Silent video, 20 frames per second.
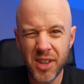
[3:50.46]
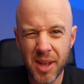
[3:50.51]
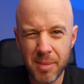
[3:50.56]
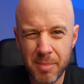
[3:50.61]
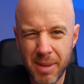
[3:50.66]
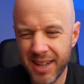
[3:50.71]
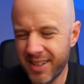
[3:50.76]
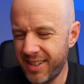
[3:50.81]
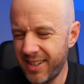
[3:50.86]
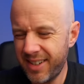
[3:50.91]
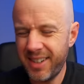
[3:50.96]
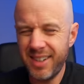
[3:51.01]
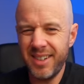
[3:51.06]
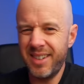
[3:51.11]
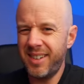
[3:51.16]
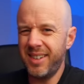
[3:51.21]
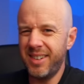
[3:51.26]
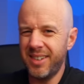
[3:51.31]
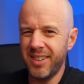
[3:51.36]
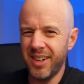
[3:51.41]
that matter?
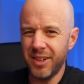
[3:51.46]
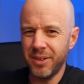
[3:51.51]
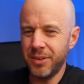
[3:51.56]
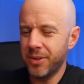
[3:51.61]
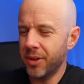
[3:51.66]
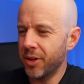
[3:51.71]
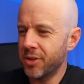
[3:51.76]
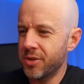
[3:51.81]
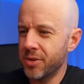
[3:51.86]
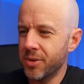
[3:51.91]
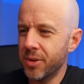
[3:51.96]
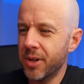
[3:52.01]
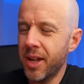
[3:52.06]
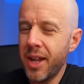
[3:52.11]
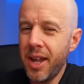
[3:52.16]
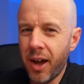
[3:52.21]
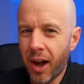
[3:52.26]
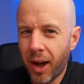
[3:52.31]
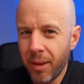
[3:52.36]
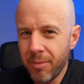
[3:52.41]
No, not at all.
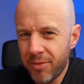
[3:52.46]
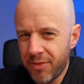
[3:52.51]
I'm